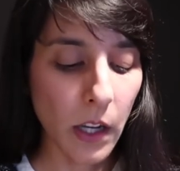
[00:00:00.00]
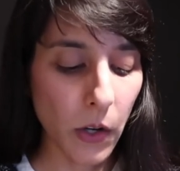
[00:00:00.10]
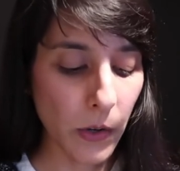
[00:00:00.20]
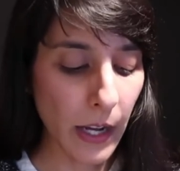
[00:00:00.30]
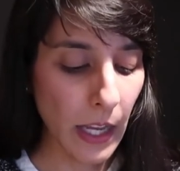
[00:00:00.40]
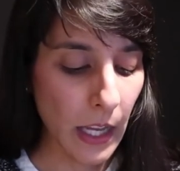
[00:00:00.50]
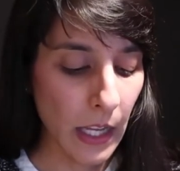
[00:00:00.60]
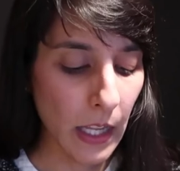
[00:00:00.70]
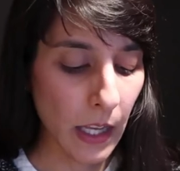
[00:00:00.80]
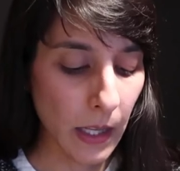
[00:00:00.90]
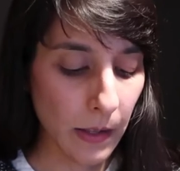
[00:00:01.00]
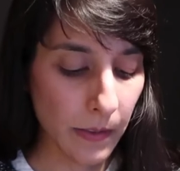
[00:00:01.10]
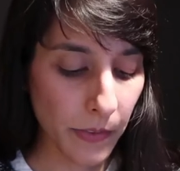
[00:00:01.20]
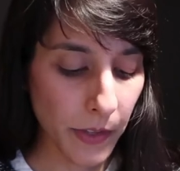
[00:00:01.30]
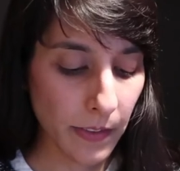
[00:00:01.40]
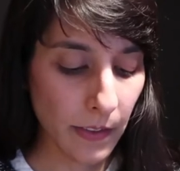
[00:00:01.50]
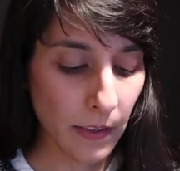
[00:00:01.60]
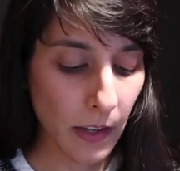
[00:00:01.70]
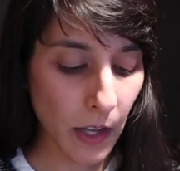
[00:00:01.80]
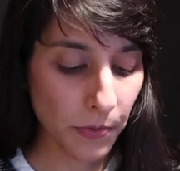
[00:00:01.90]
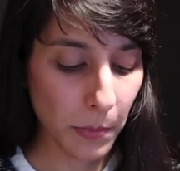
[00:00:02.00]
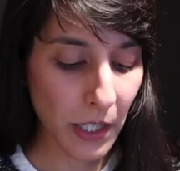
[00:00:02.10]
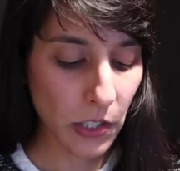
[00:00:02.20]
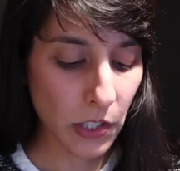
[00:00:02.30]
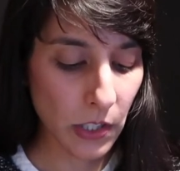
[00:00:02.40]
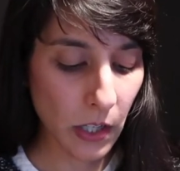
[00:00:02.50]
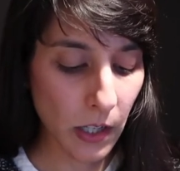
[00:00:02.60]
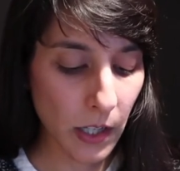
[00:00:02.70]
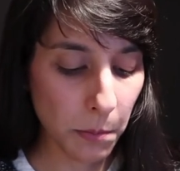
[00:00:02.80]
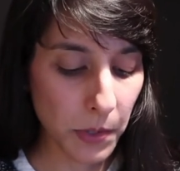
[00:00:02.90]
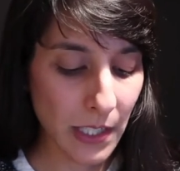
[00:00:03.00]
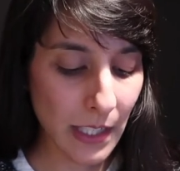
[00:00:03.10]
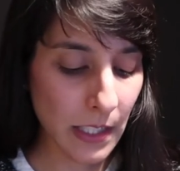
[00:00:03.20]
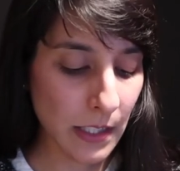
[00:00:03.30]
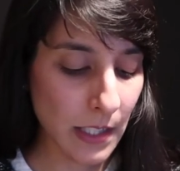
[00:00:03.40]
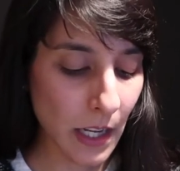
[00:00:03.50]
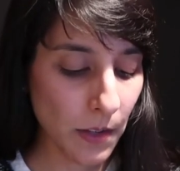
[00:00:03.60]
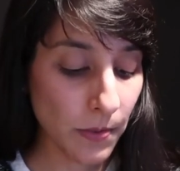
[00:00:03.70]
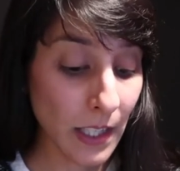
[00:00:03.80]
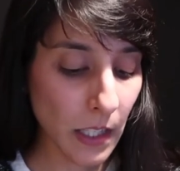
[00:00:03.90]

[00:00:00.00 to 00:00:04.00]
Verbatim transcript: All right, uh, it says here affirmation I am protected and safe.